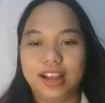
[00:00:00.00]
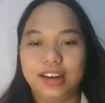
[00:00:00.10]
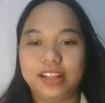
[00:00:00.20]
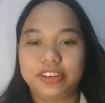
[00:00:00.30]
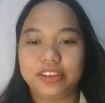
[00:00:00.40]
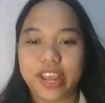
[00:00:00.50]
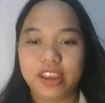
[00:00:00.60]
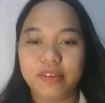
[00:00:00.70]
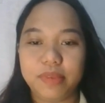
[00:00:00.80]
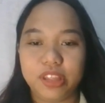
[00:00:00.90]
Letter
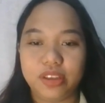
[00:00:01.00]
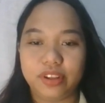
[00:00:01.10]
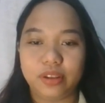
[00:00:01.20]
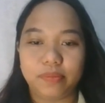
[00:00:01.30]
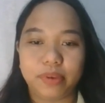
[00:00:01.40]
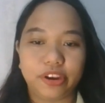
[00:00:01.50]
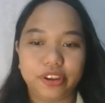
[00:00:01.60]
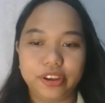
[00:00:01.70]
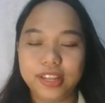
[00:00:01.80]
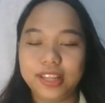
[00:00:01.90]
A, medieval
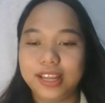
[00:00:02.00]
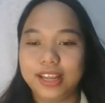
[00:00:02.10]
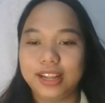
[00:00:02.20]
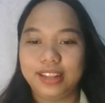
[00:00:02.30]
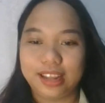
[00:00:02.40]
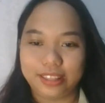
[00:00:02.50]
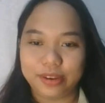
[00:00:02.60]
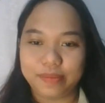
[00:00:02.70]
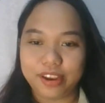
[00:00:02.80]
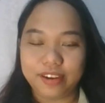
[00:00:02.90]
period. Letter
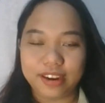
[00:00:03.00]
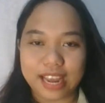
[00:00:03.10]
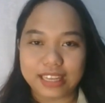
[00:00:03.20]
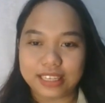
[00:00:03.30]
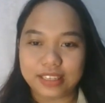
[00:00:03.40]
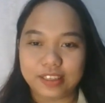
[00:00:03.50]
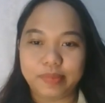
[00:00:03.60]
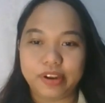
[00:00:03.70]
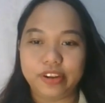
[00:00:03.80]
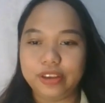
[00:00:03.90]
B, Renaissance
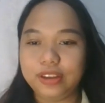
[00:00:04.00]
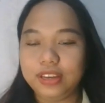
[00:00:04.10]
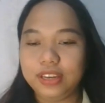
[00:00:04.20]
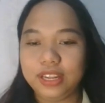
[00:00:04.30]
period.